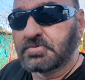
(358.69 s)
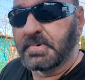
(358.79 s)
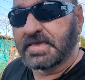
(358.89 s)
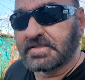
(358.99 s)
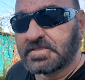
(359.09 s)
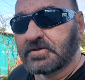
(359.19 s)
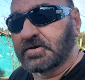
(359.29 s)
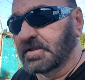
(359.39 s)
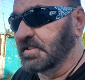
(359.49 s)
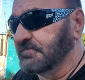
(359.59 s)
to make it
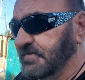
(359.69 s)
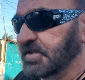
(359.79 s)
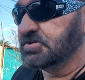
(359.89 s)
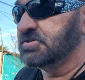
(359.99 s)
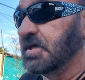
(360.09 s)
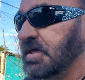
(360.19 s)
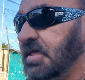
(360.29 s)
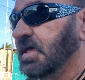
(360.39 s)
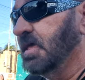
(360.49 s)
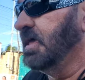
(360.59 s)
look a little finished
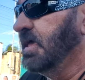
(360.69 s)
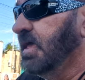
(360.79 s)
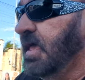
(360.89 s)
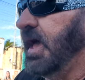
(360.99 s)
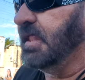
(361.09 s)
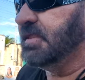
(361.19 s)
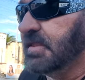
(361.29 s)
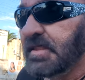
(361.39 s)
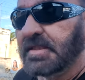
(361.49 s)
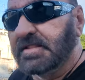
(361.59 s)
and
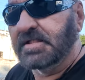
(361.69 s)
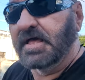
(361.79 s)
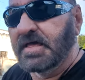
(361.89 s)
then a little